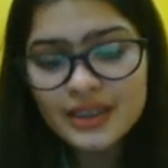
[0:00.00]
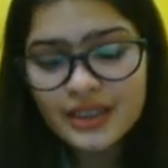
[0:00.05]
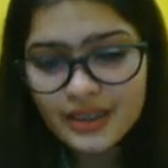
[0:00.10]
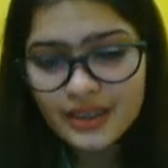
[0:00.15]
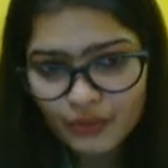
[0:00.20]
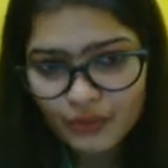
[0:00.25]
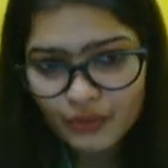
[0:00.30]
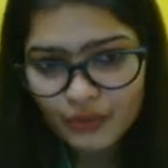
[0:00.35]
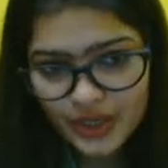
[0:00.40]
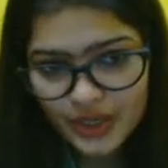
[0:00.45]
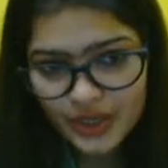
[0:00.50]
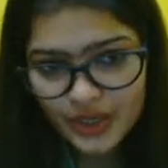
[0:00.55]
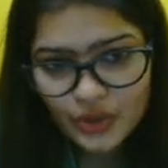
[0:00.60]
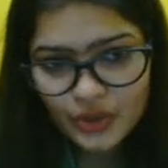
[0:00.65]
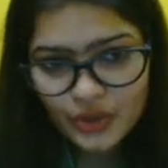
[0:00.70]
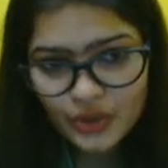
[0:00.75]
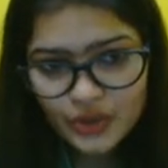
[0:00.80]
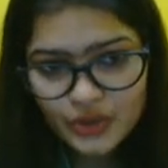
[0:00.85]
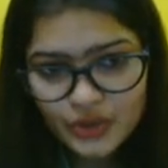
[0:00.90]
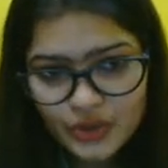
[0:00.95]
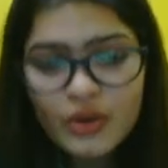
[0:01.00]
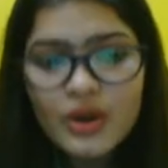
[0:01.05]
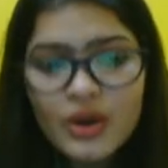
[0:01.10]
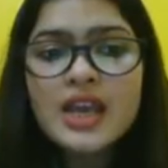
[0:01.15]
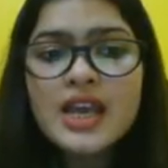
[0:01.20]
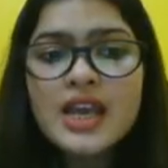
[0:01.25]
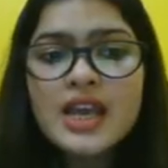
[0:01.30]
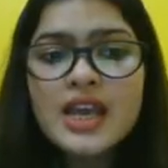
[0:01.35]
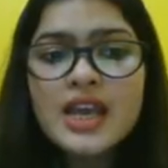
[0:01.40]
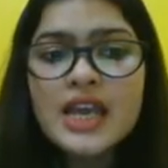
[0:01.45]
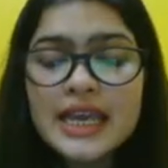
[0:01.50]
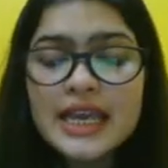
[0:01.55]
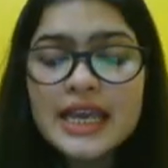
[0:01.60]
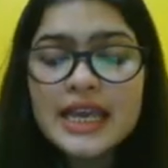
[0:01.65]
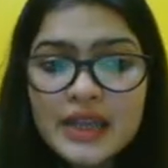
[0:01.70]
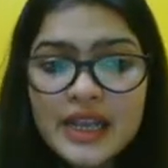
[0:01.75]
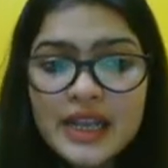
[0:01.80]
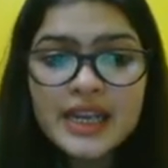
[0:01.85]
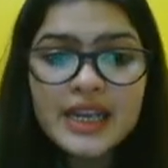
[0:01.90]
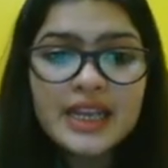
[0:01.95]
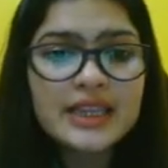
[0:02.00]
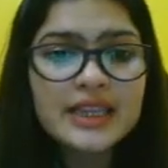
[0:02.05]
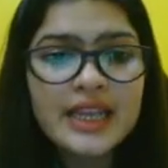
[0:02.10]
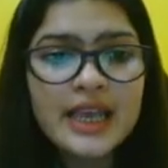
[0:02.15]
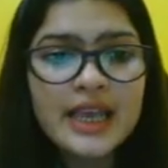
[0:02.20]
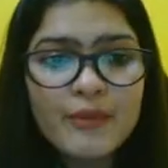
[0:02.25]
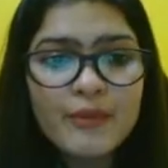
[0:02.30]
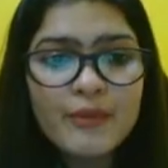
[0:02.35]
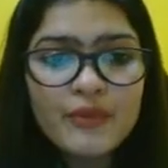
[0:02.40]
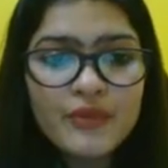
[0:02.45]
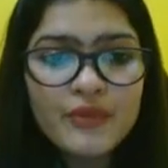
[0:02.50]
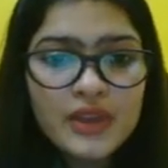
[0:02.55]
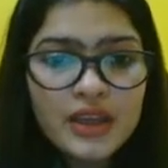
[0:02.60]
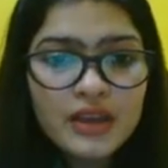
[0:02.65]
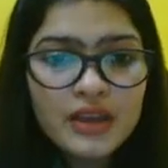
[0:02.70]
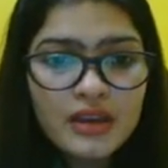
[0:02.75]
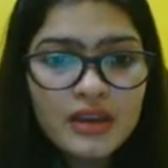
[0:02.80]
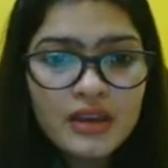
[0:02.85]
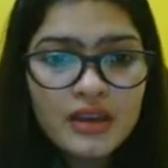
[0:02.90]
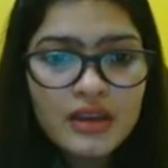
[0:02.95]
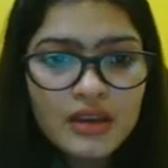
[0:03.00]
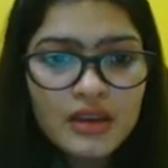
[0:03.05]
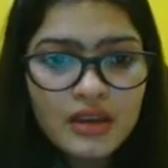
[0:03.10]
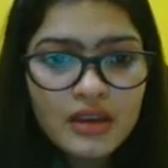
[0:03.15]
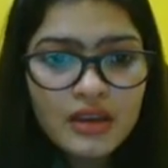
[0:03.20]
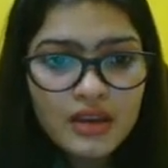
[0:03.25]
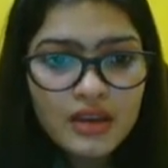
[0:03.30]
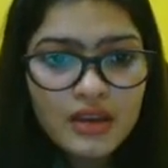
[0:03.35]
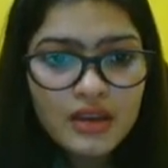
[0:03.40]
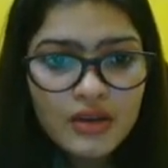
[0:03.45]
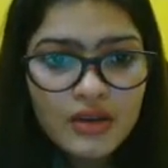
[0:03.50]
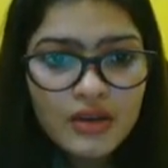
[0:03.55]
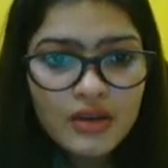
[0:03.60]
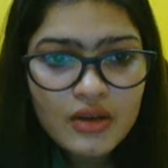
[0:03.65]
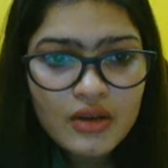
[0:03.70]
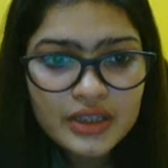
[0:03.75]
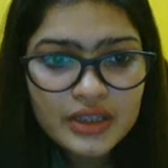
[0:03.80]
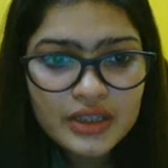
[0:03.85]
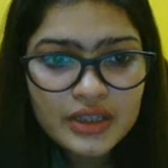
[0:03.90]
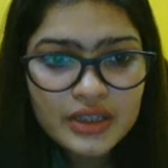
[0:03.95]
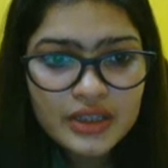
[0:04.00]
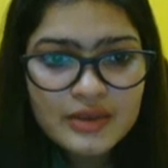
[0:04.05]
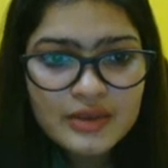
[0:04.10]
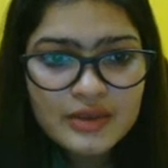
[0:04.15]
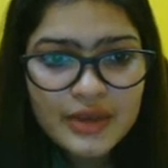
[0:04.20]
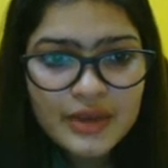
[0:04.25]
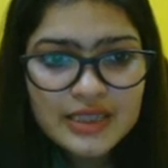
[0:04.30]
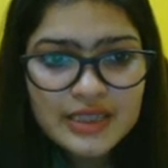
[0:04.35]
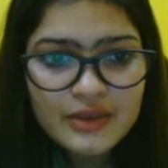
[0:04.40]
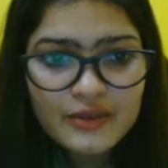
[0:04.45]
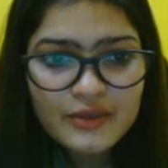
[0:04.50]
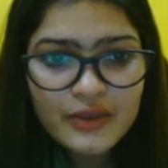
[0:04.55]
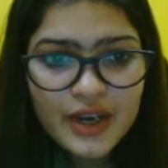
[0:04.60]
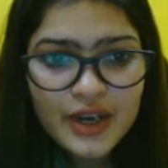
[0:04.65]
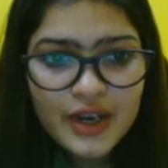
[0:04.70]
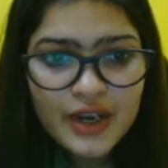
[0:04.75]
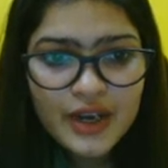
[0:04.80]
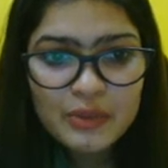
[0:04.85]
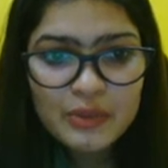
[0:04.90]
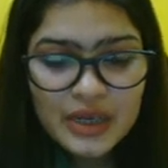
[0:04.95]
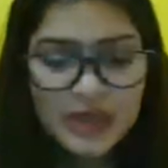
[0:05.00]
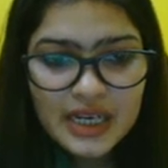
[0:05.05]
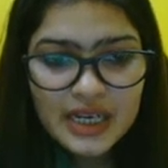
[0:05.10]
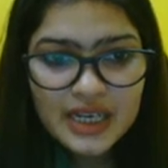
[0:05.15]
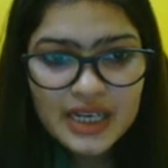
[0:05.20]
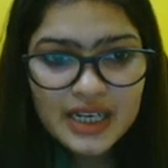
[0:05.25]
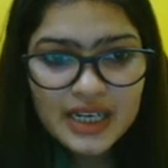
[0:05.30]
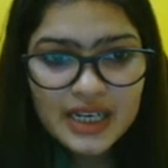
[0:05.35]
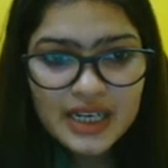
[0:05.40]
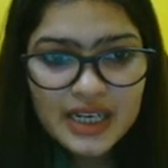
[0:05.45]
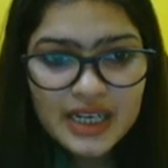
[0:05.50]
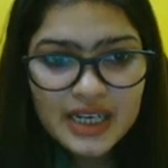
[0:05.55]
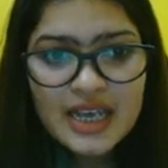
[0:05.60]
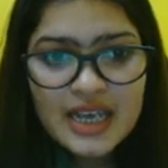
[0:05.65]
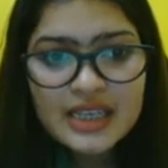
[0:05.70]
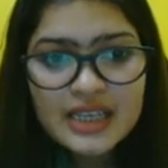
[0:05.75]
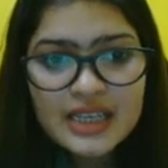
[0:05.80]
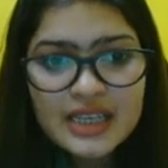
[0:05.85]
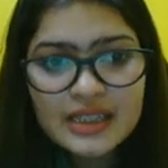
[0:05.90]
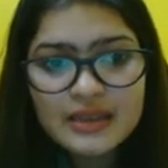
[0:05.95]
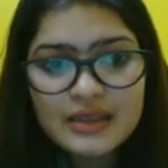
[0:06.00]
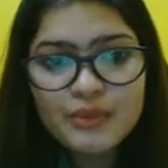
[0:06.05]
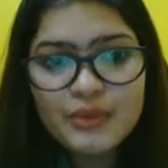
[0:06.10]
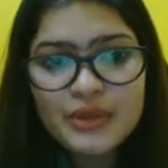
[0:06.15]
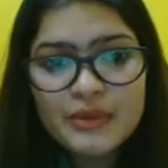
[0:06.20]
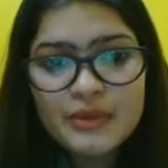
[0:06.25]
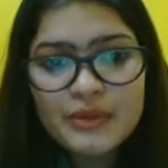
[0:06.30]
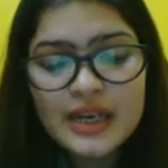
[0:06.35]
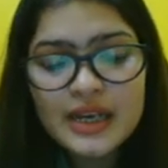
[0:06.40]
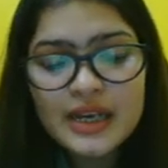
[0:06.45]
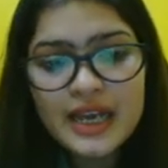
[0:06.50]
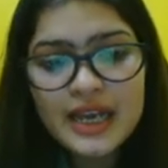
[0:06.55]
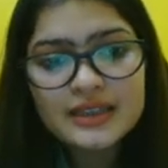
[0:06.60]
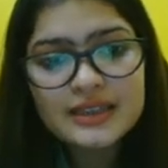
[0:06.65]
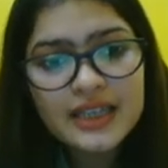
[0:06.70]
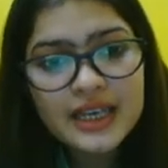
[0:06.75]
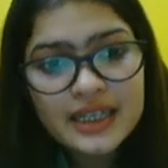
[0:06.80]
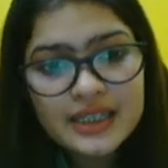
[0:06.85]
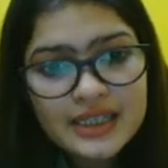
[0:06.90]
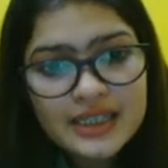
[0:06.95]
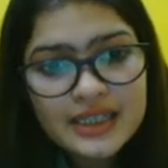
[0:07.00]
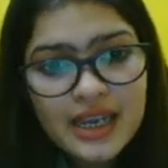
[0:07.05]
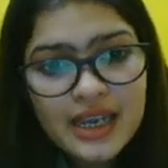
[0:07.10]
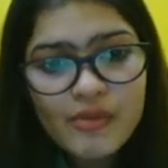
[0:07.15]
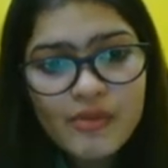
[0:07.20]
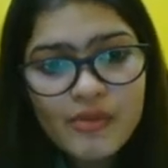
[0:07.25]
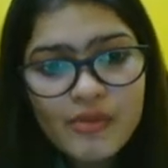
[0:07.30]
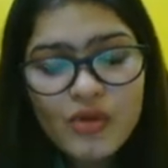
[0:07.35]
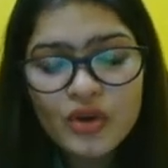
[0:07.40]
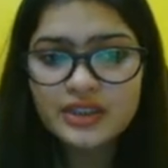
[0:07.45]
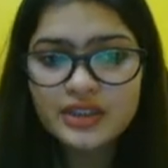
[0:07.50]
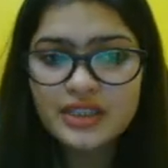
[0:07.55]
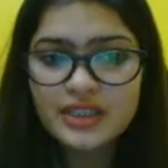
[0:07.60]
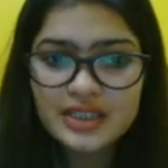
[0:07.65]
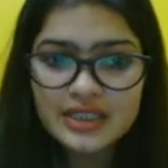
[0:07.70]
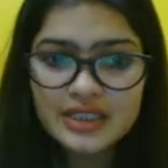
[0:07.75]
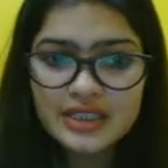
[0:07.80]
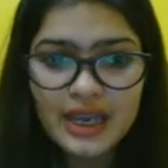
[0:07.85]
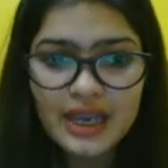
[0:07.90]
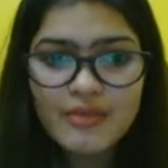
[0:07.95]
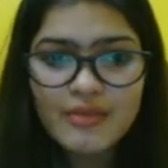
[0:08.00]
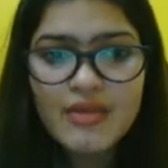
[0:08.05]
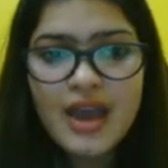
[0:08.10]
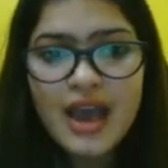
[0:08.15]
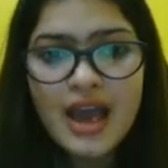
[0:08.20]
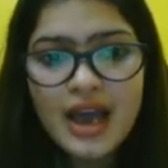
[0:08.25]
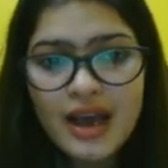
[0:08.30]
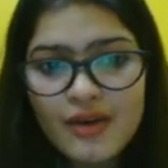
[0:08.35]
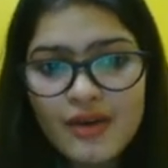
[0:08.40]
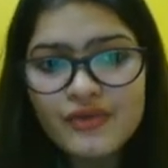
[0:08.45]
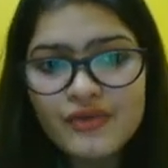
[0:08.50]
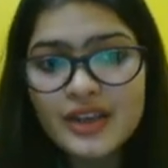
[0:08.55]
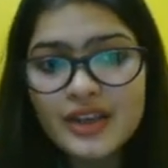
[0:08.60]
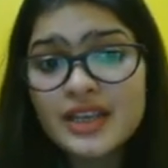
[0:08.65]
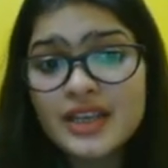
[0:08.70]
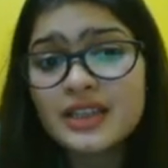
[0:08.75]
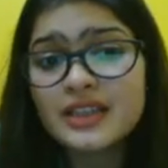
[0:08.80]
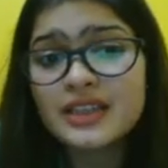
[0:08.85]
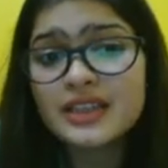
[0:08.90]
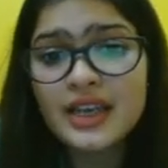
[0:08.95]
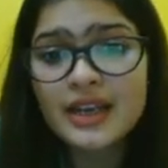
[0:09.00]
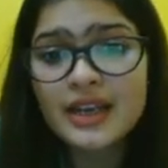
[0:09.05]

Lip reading: went on to explaining them with the specified meanings that the people at that time or this time have in their